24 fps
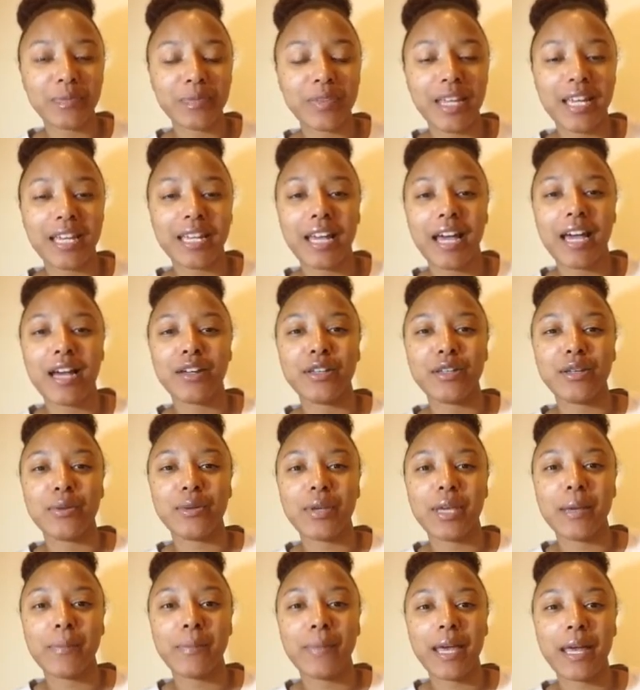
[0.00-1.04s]
and how you
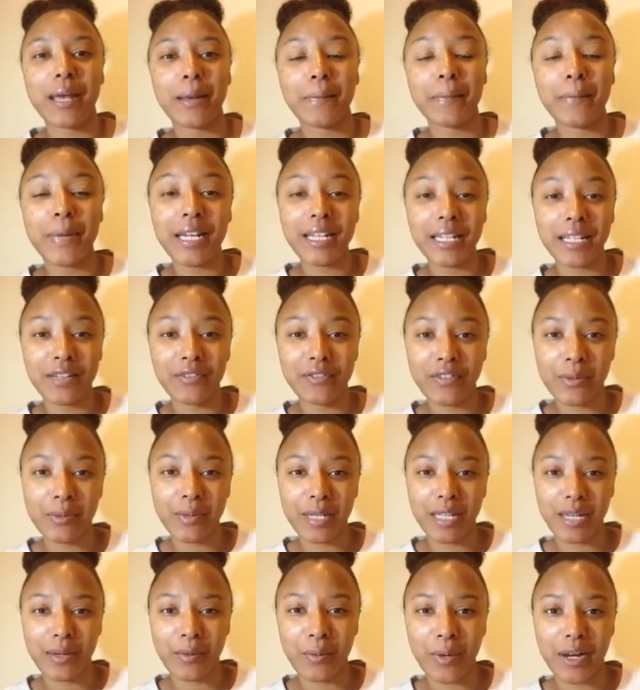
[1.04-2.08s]
can make money from
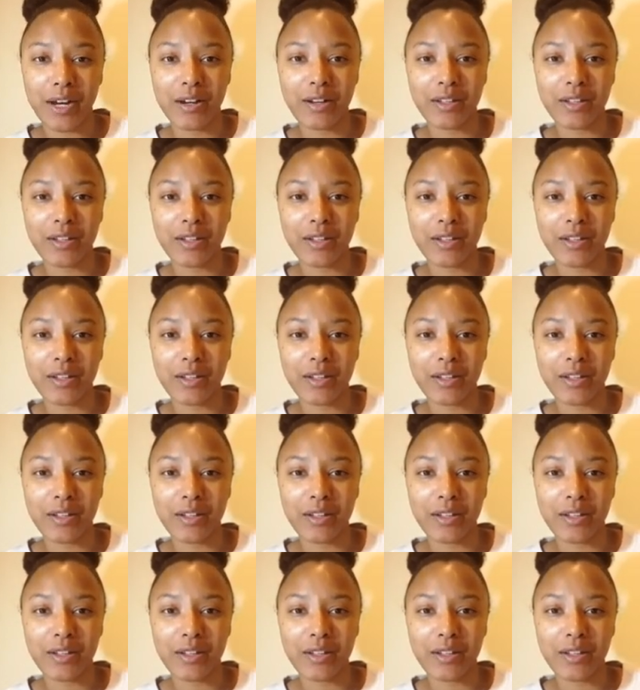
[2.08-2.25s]
anywhere